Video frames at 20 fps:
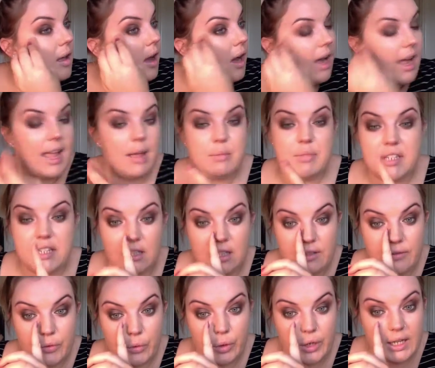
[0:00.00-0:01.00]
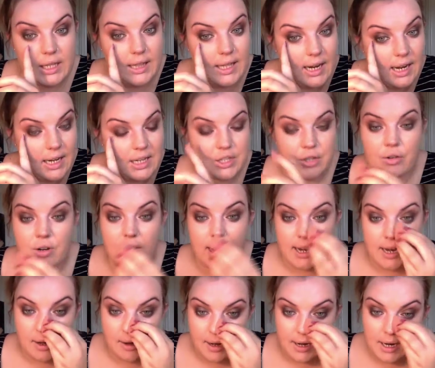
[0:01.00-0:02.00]
I am still avoiding that under eye
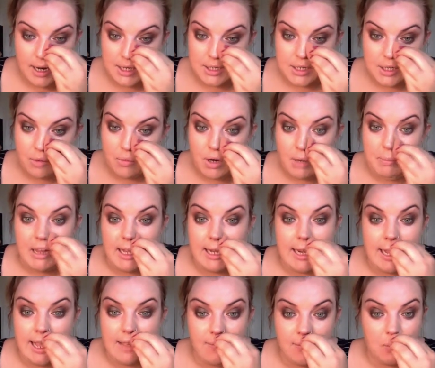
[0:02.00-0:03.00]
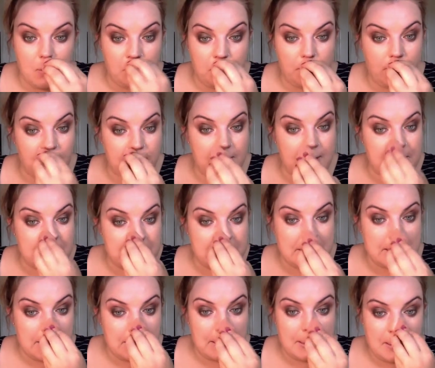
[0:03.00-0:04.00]
area. I don't want to make it heavy with product,
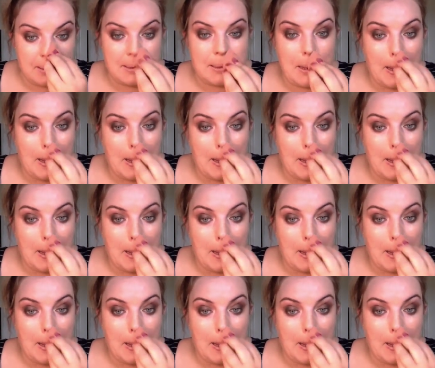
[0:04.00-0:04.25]
so.